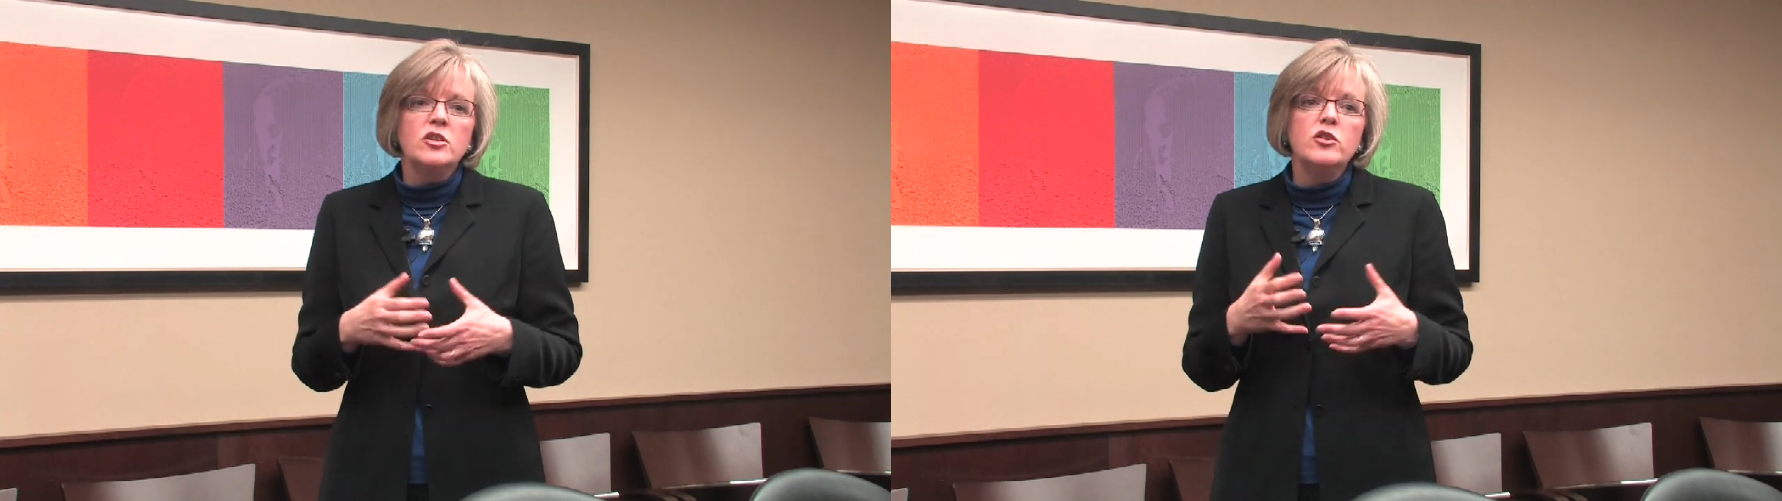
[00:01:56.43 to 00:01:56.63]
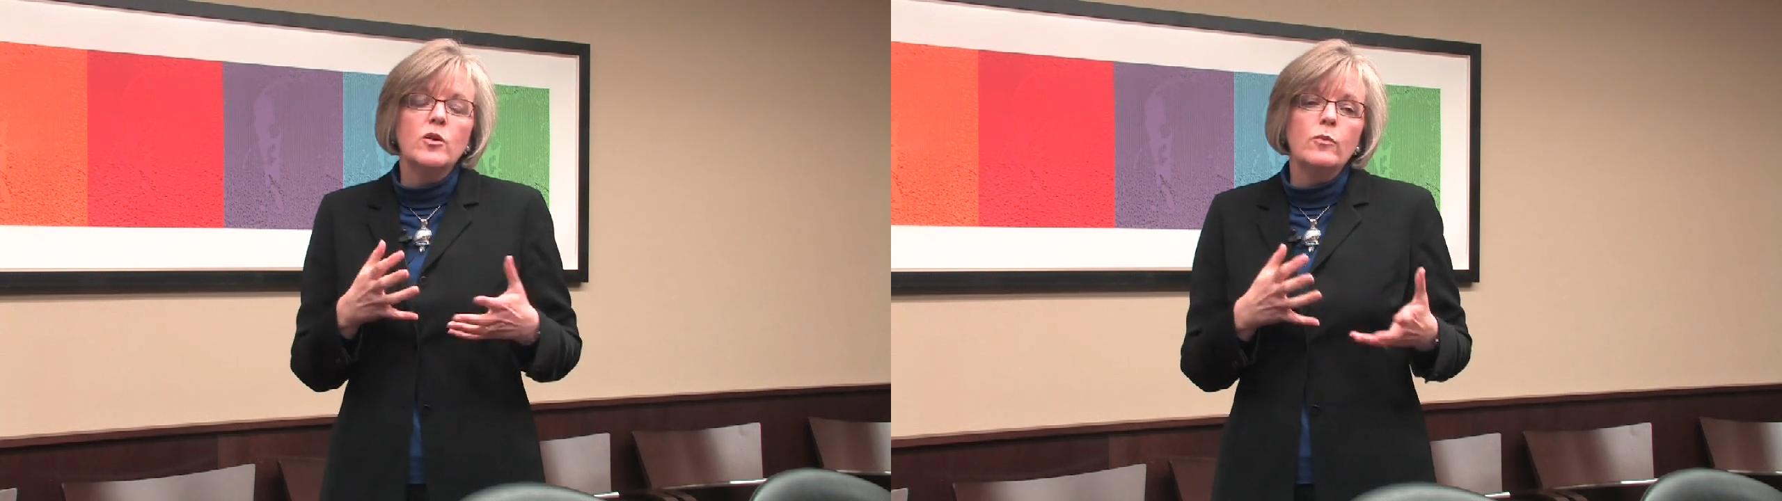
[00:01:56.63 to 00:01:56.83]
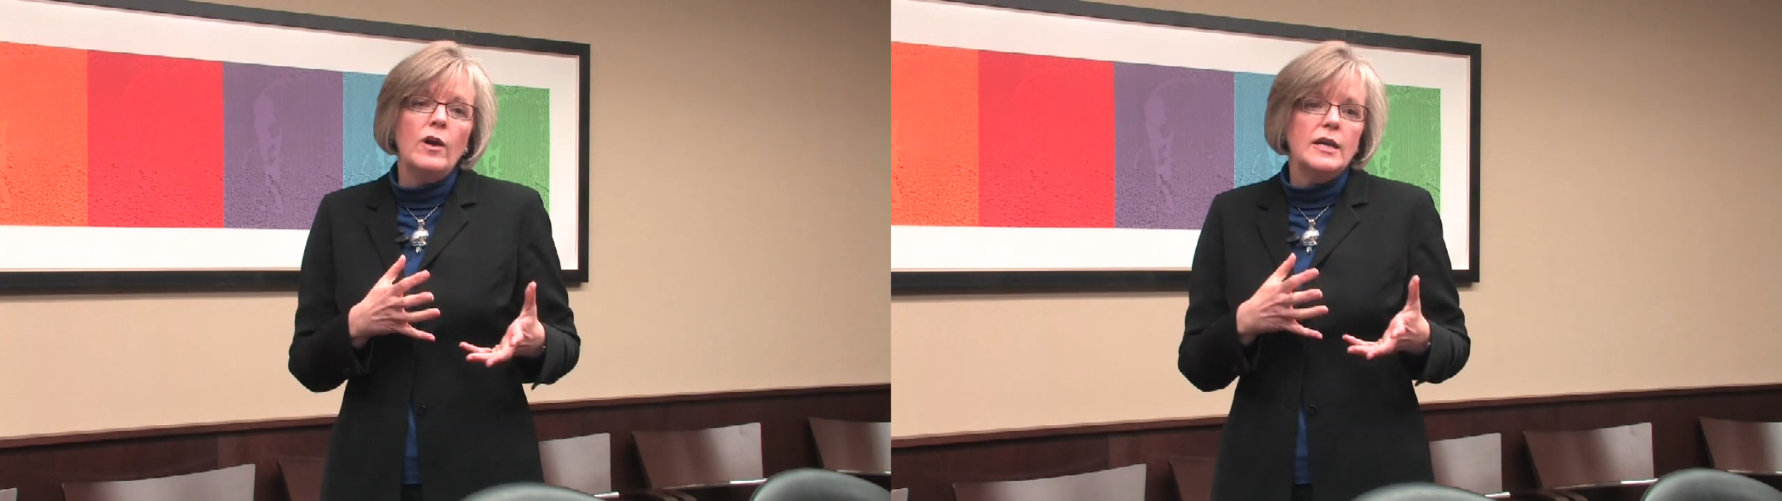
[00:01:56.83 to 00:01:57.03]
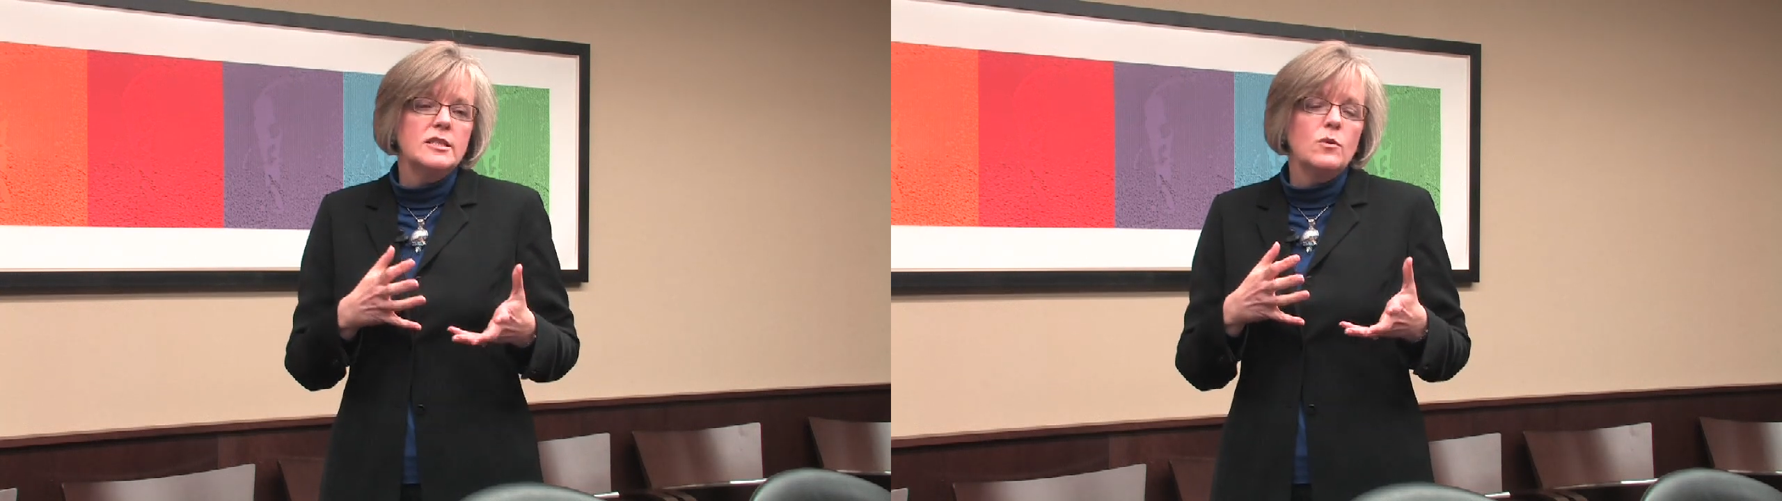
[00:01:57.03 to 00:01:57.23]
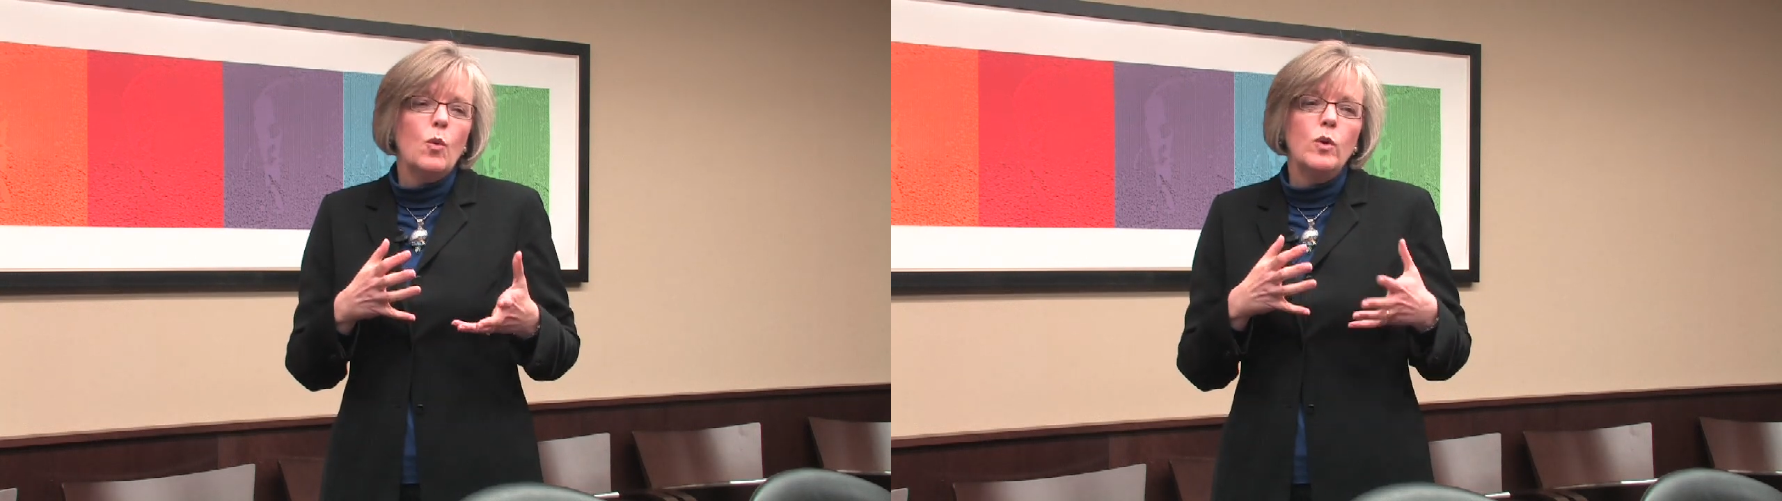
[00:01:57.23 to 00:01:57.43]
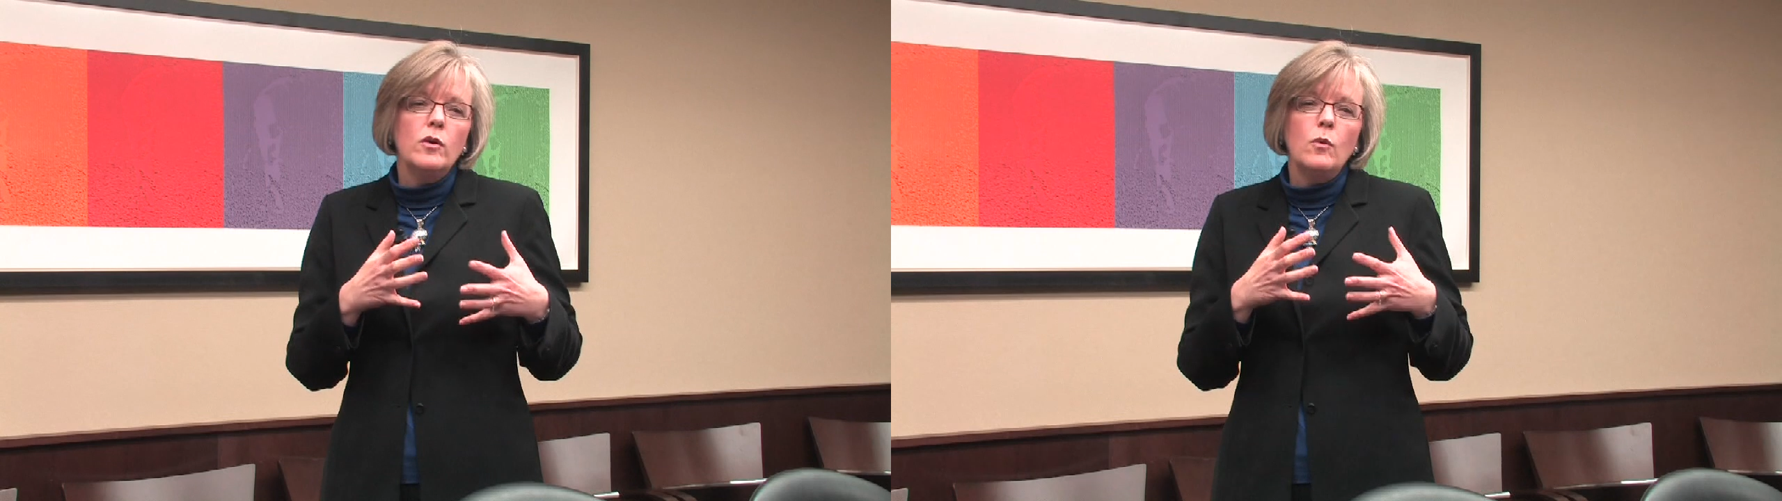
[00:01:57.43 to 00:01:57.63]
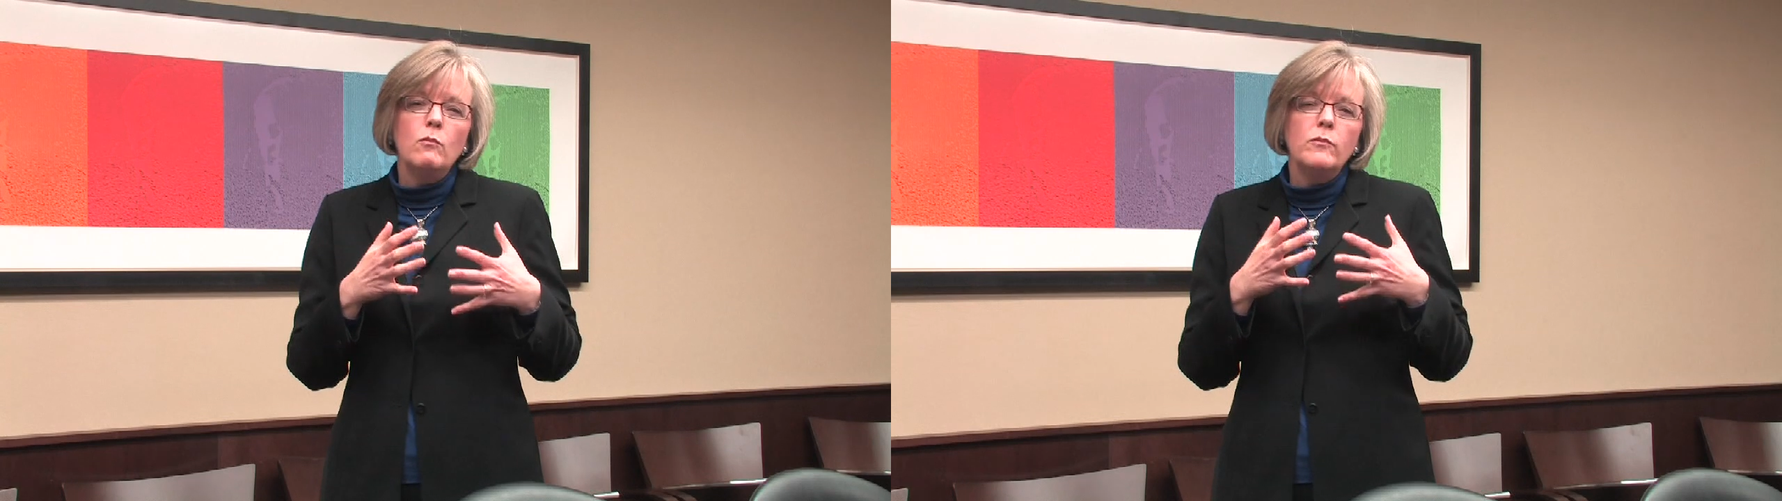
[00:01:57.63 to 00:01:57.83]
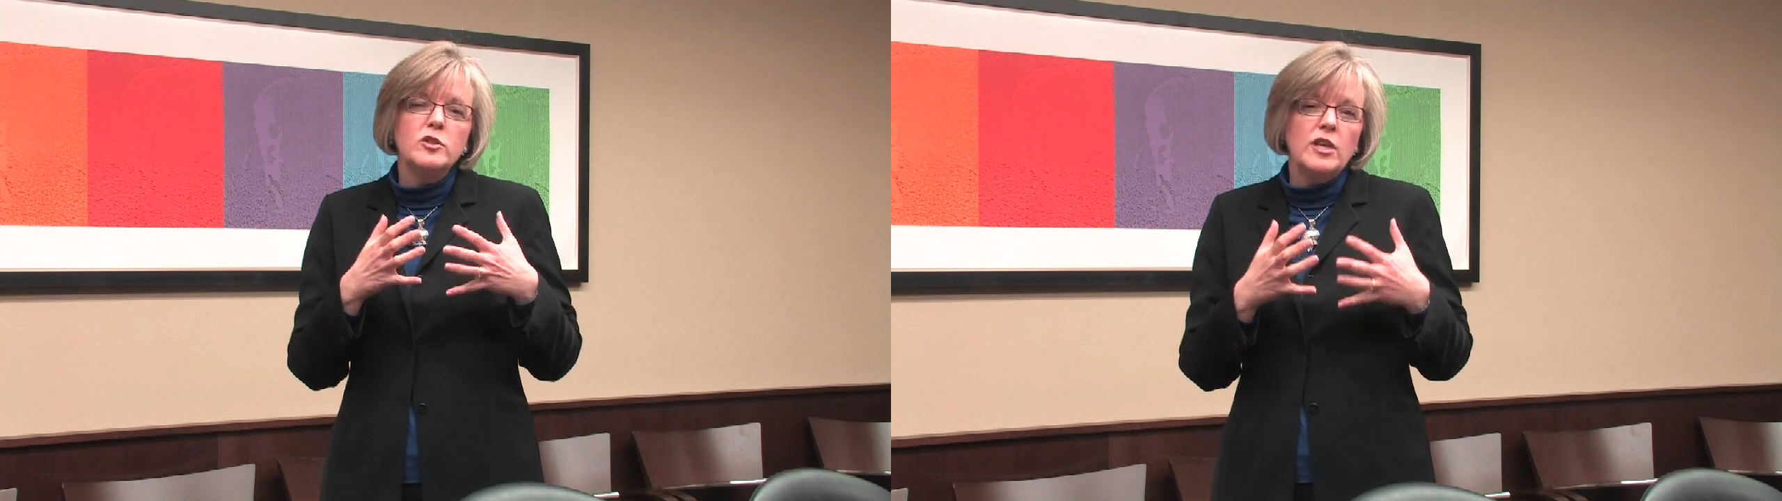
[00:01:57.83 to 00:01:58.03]
Your breasts
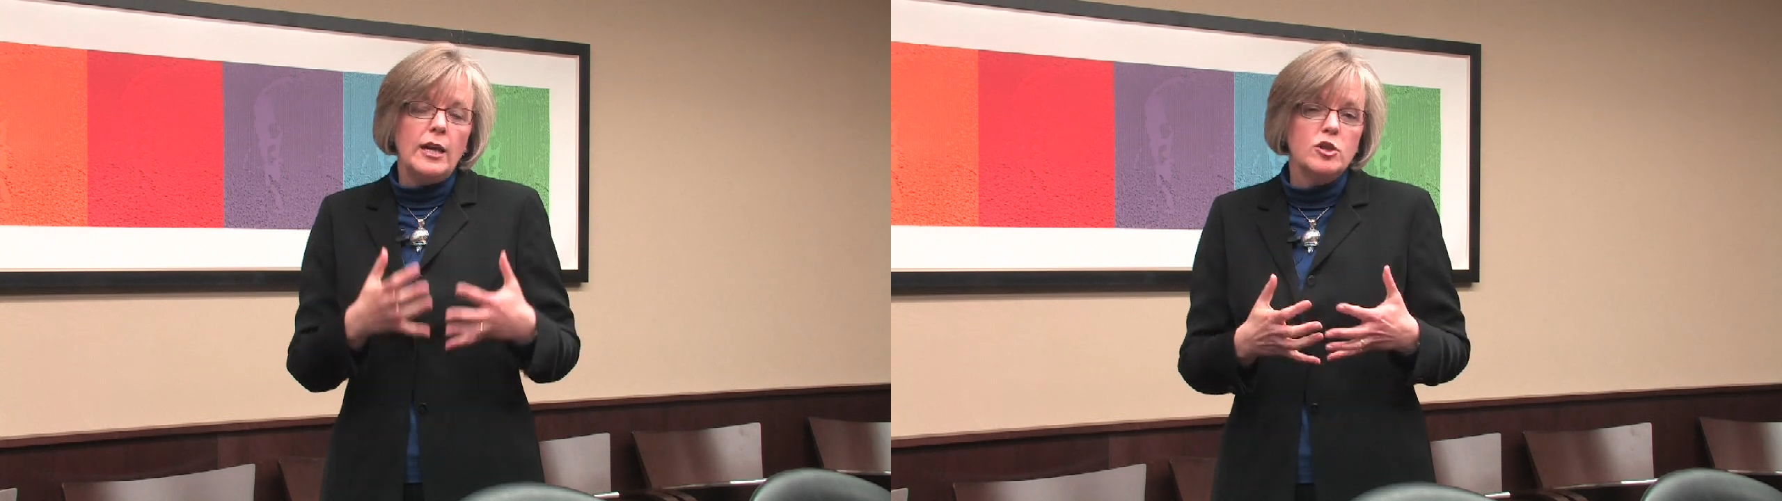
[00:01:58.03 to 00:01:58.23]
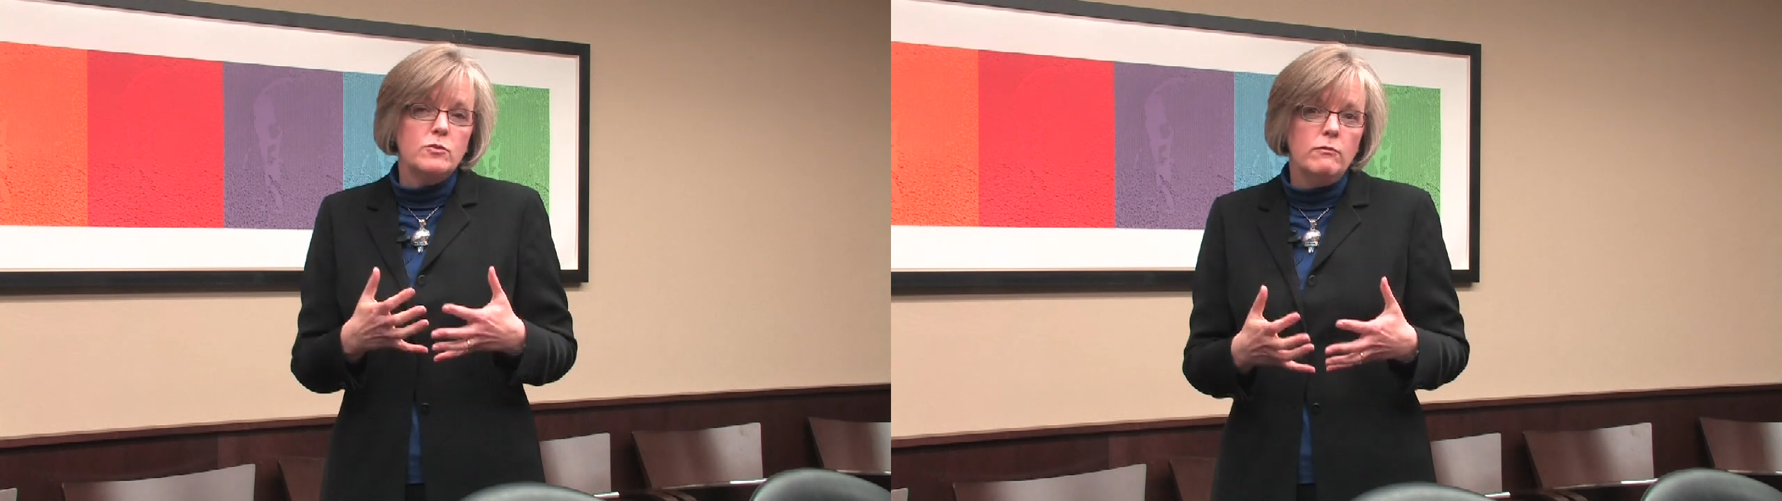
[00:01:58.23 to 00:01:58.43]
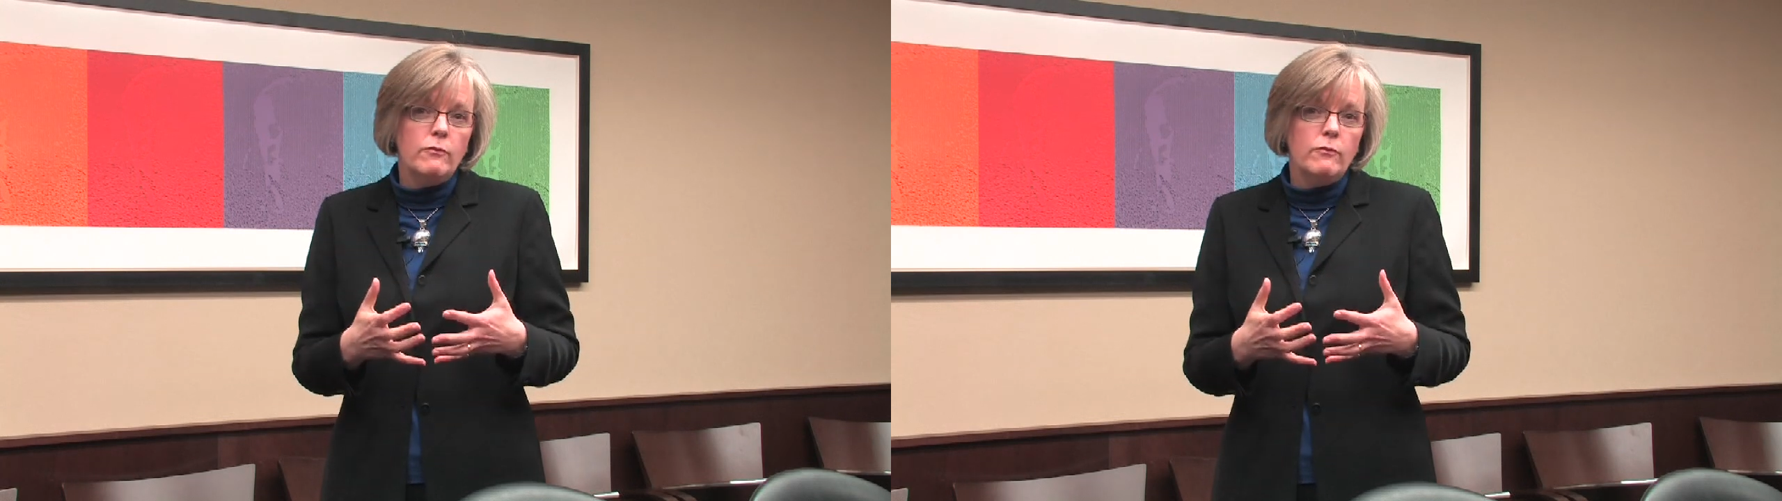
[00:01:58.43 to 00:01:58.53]
will change